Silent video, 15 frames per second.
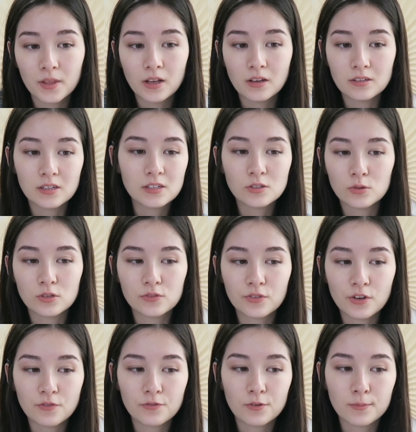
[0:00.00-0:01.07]
because that's always
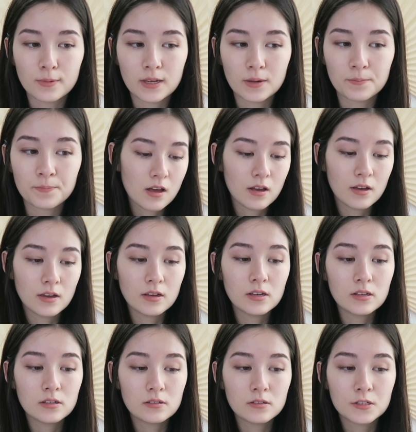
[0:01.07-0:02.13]
fun for me.
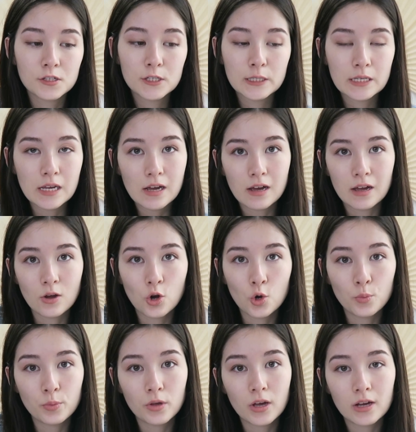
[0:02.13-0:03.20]
And yeah, I
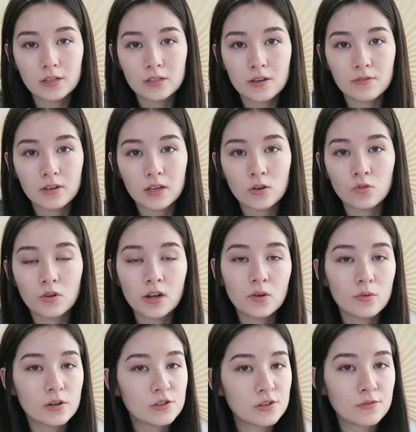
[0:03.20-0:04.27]
hope you guys have a great
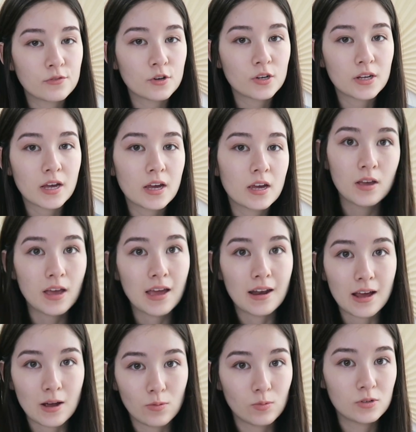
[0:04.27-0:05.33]
rest of your day, and
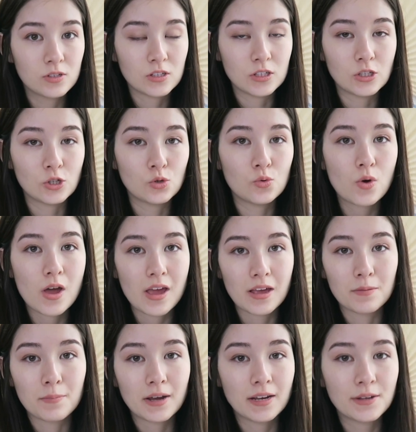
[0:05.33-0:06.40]
I will see you in
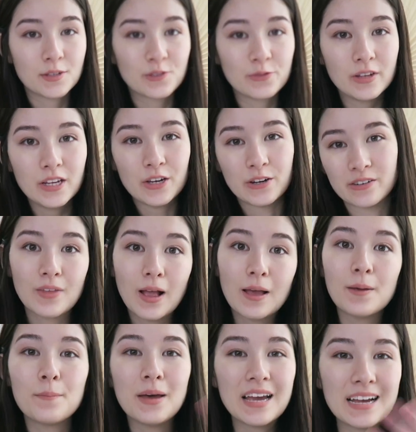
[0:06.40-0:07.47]
my next video.
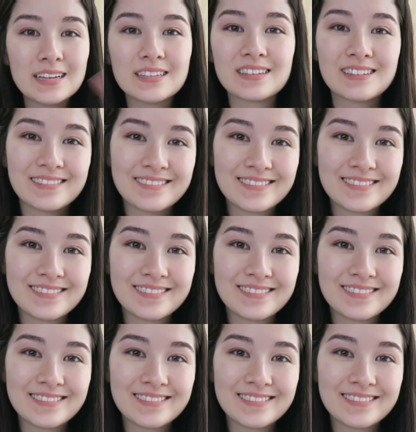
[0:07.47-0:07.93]
Bye guys!